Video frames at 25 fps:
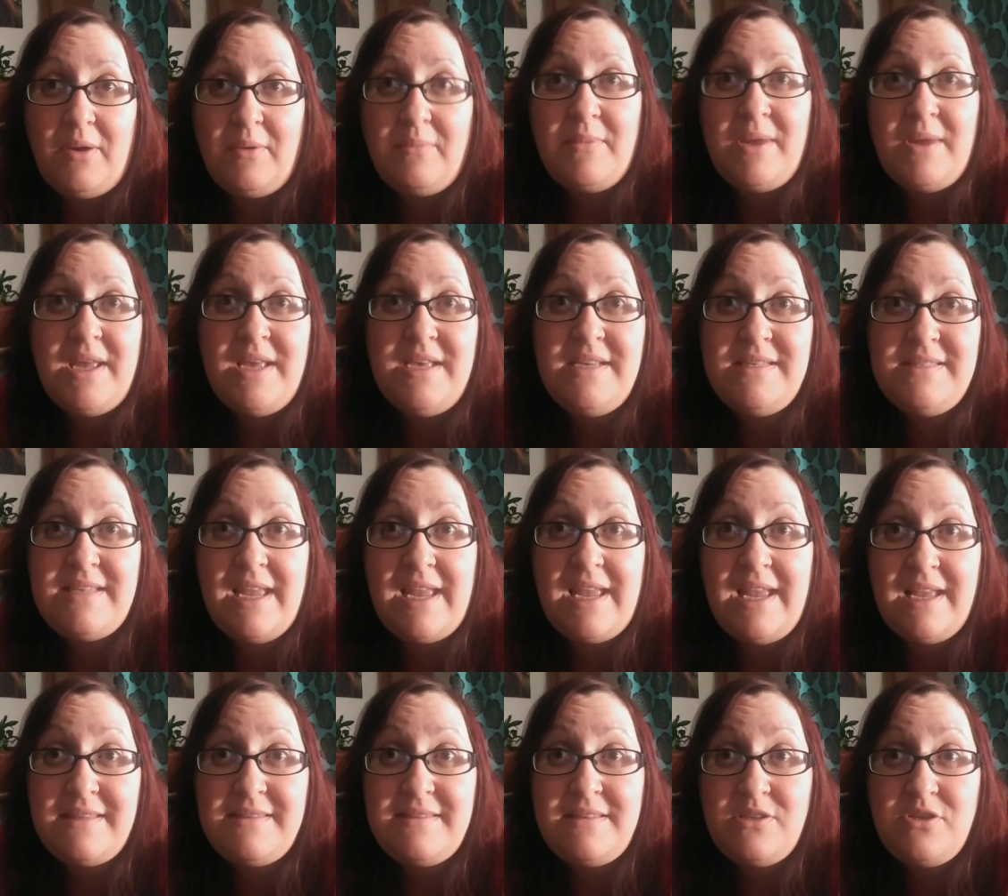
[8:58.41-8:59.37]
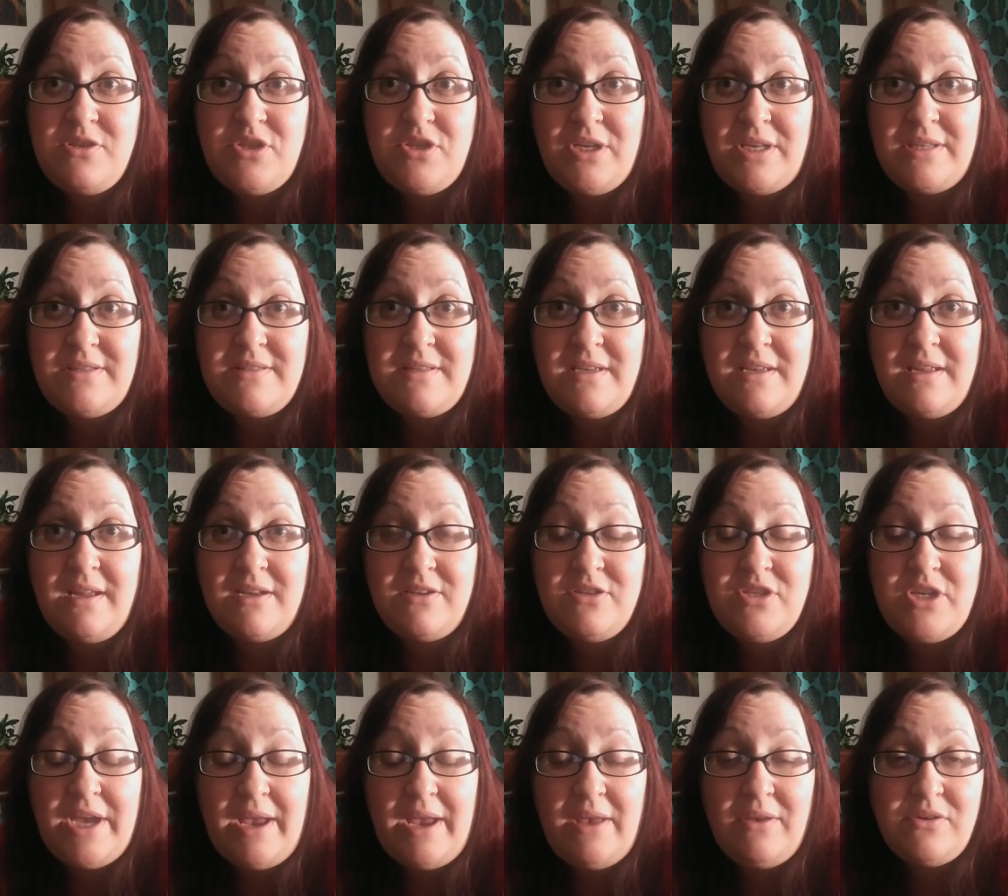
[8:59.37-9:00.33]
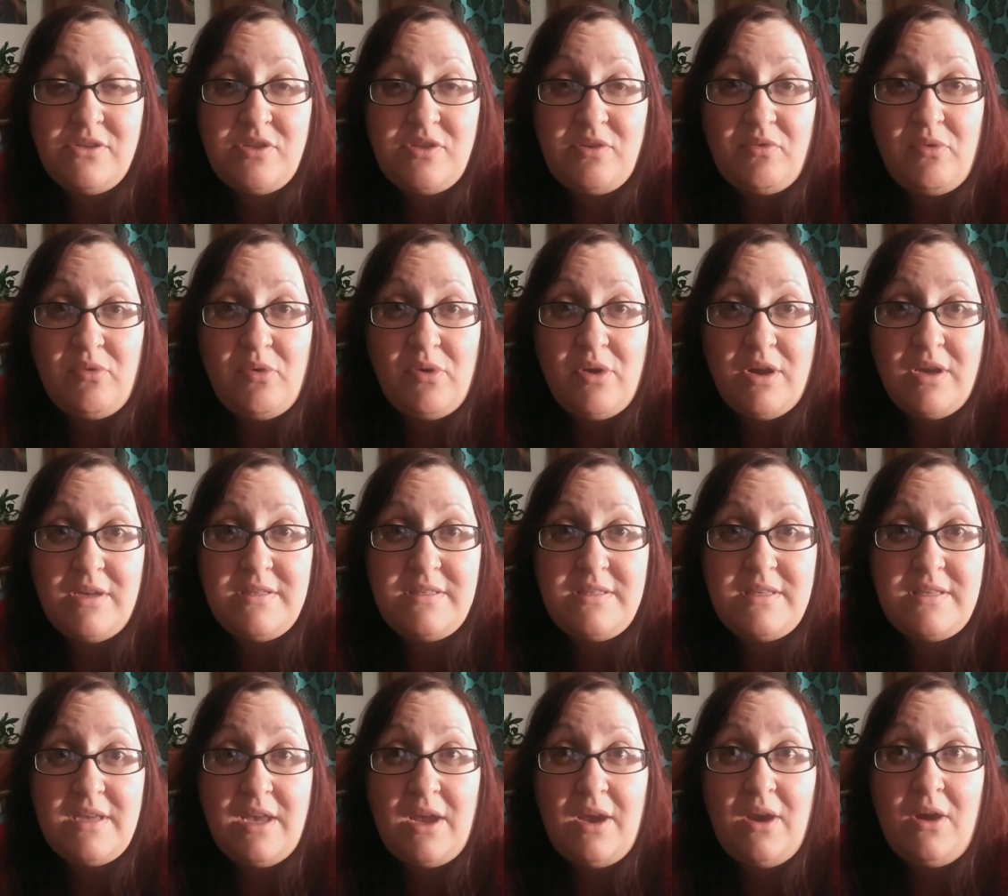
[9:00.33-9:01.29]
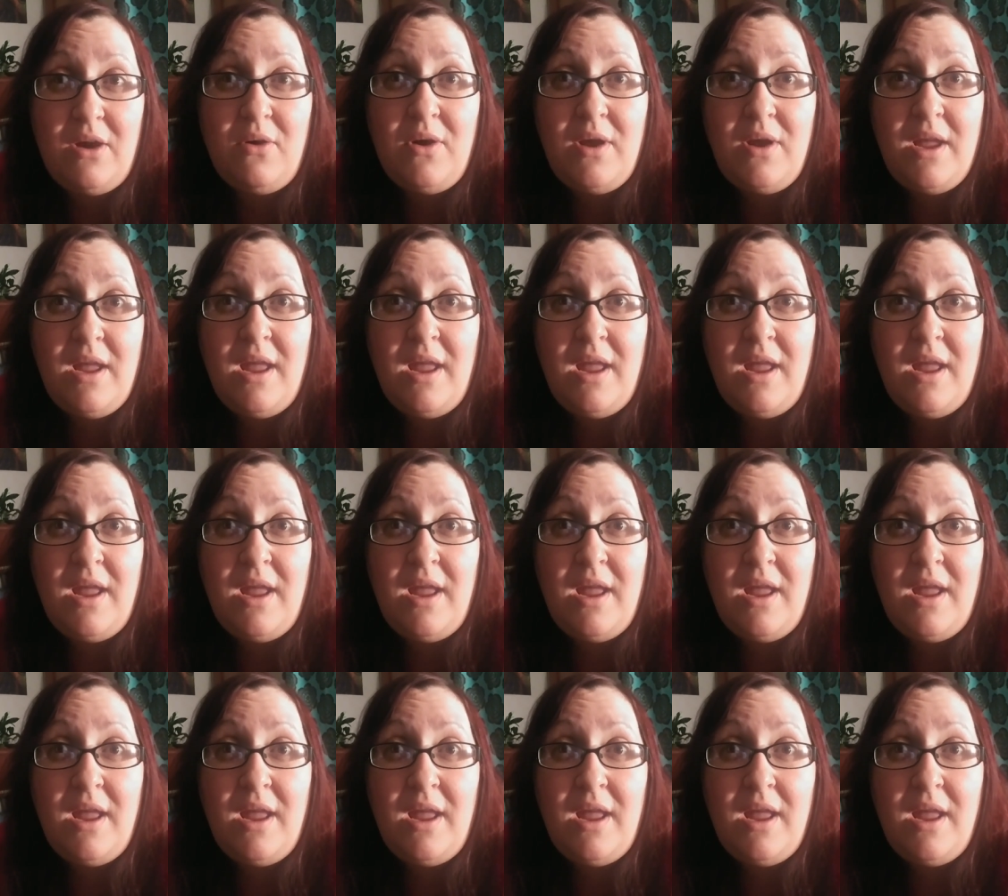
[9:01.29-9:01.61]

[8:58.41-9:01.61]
His aunt suggested a challenge for us, so